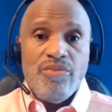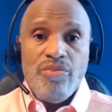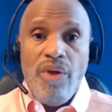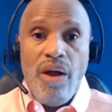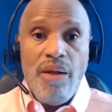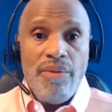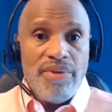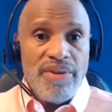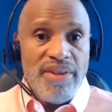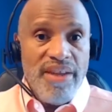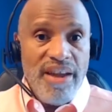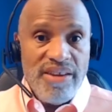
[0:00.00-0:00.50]

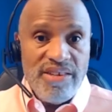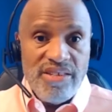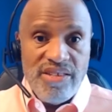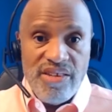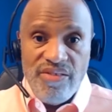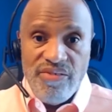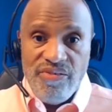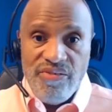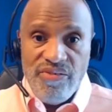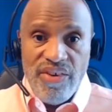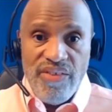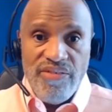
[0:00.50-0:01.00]
probably
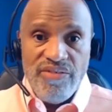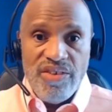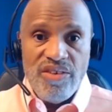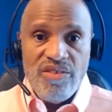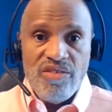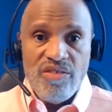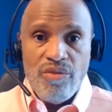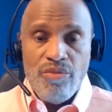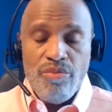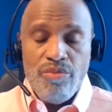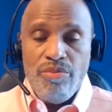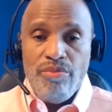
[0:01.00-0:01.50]
1950s,
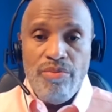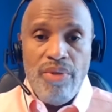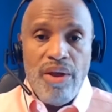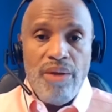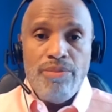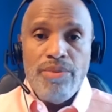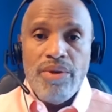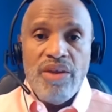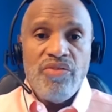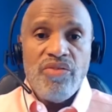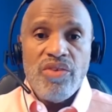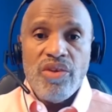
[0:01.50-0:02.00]
or
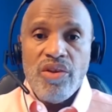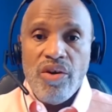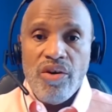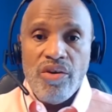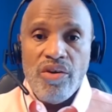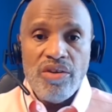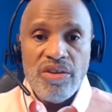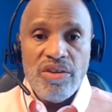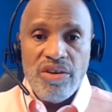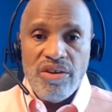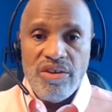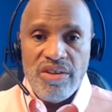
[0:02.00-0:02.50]
maybe even
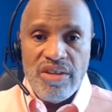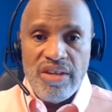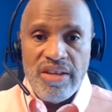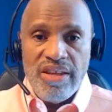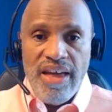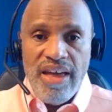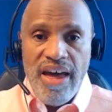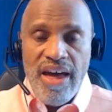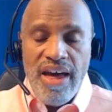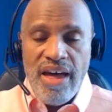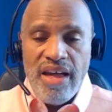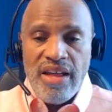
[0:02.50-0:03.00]
earlier than
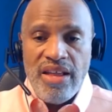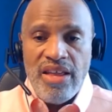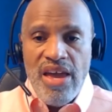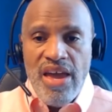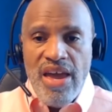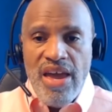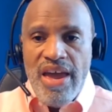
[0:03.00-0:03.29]
that.